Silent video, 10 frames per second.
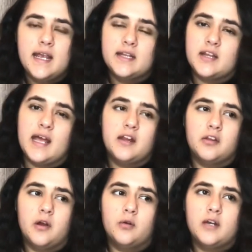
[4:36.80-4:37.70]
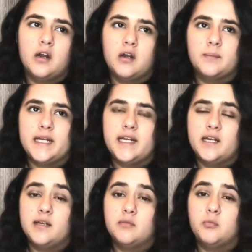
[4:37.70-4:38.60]
let alone her
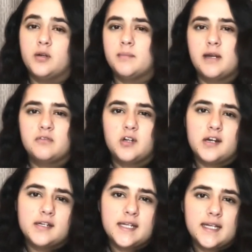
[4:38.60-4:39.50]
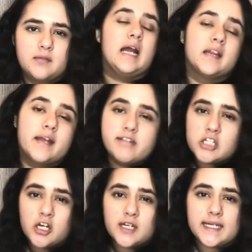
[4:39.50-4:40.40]
being one of my friends. I leave
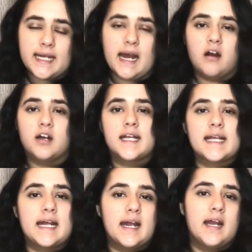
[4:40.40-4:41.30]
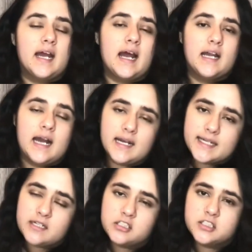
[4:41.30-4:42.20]
Charlotte's house and I
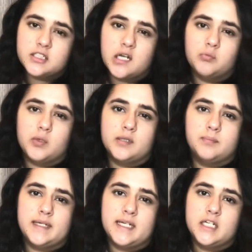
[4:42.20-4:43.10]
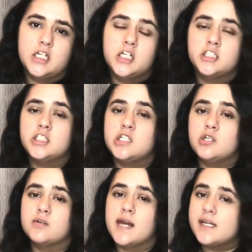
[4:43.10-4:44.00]
ask her to come with me
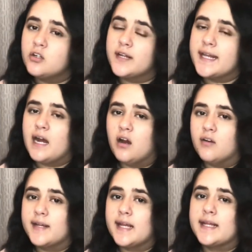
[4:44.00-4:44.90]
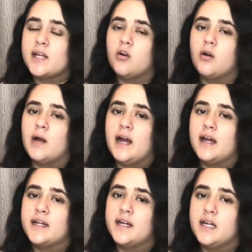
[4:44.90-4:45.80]
to Kendall's house so
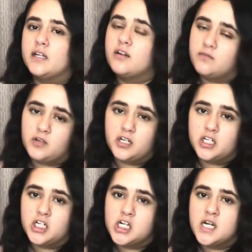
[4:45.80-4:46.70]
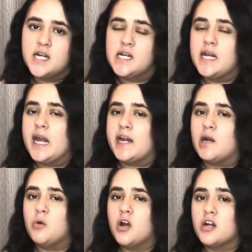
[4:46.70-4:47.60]
I can confront her, and
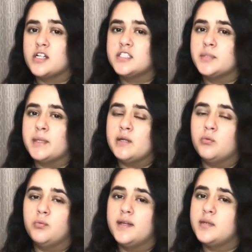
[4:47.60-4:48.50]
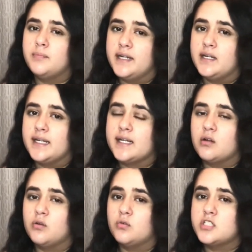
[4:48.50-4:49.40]
I want her to be with me
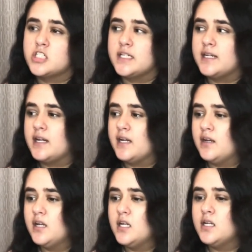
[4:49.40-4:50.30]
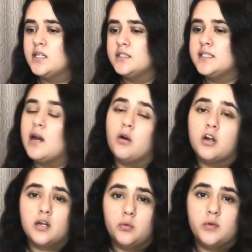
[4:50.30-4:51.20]
so she can tell
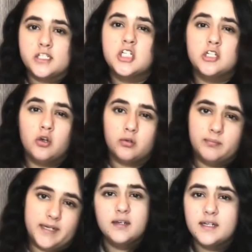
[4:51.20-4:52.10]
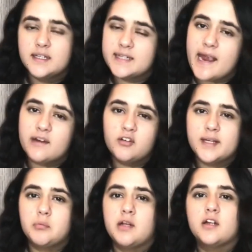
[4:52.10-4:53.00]
her what she told me.
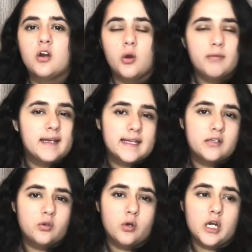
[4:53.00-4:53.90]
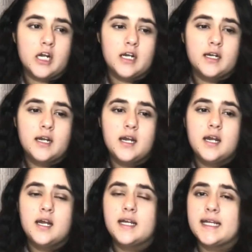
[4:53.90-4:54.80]
Kendall's brother opens the door
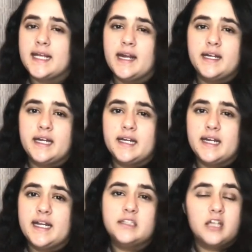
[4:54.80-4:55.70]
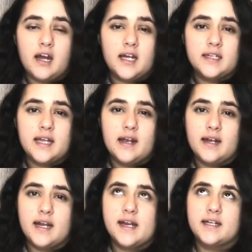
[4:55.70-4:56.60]
saying he thought
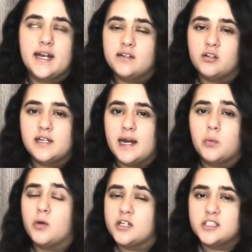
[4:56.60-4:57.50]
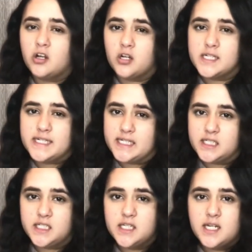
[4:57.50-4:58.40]
that Kendall and I weren't
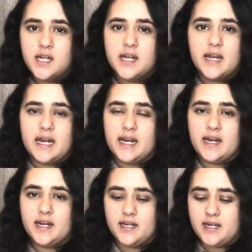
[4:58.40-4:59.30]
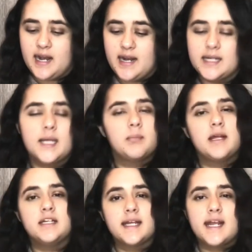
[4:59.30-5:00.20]
talking, and I
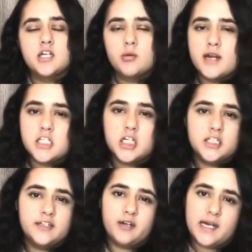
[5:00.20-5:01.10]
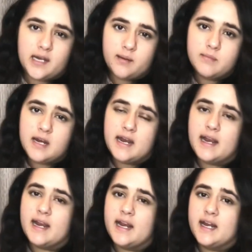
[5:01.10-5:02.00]
explained the situation to him,
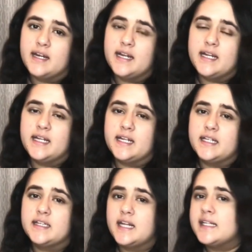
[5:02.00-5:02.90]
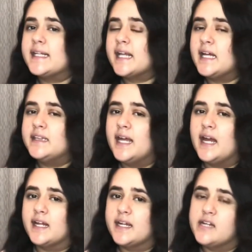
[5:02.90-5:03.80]
and he then said
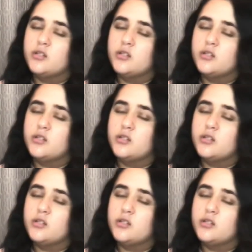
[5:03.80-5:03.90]
that Kendall